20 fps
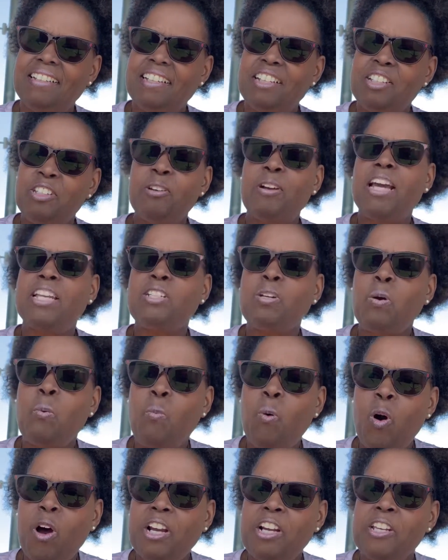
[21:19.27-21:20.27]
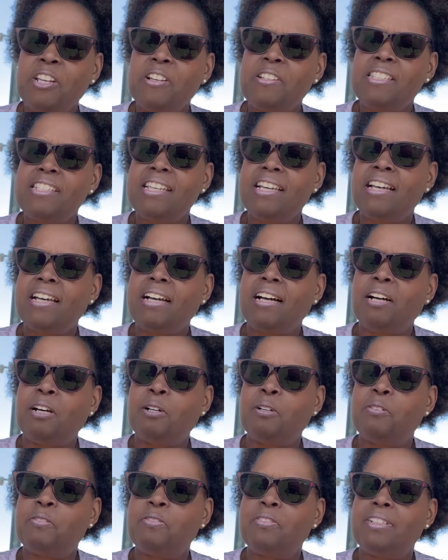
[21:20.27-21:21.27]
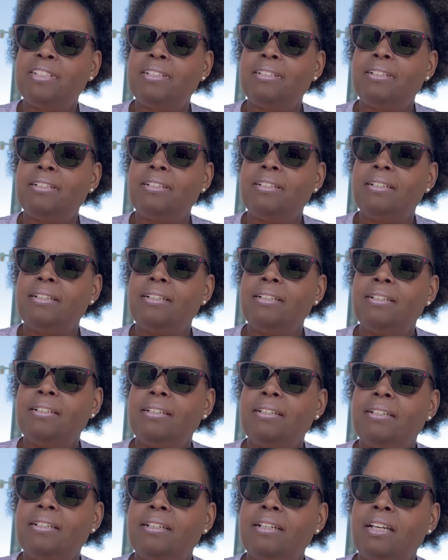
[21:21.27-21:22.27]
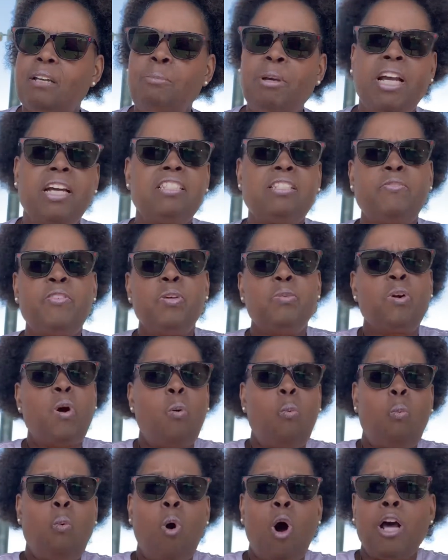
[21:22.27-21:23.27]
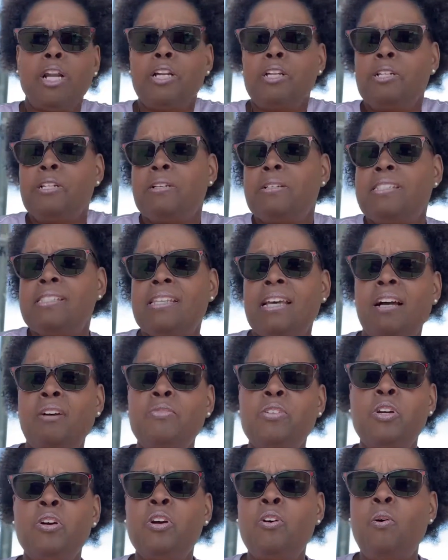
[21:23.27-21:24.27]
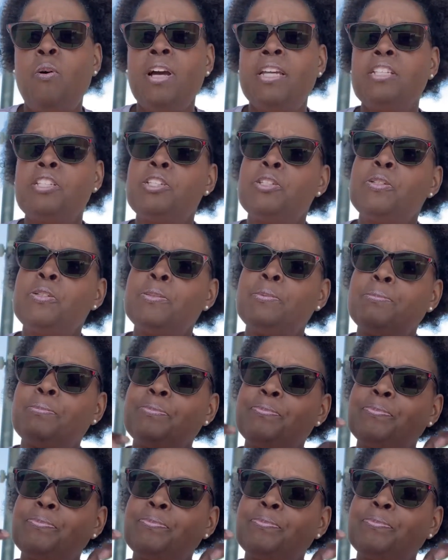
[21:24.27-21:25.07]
You got to water yourself. Because if you don't water yourself, you're going to